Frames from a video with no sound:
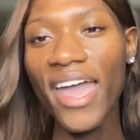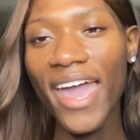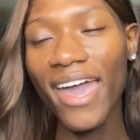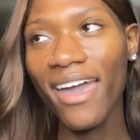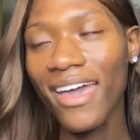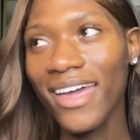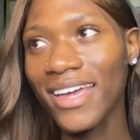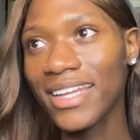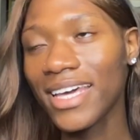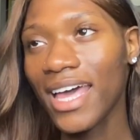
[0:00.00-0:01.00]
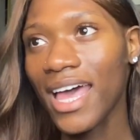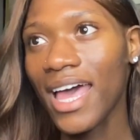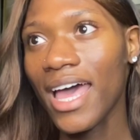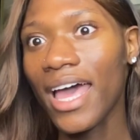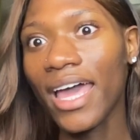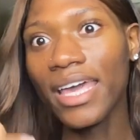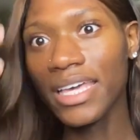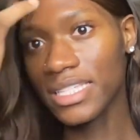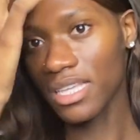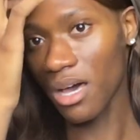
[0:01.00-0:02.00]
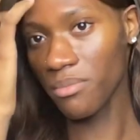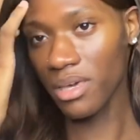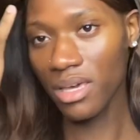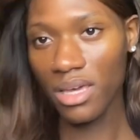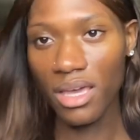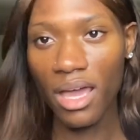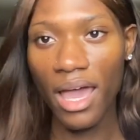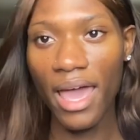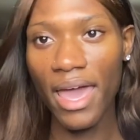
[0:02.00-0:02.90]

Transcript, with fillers: And he saw me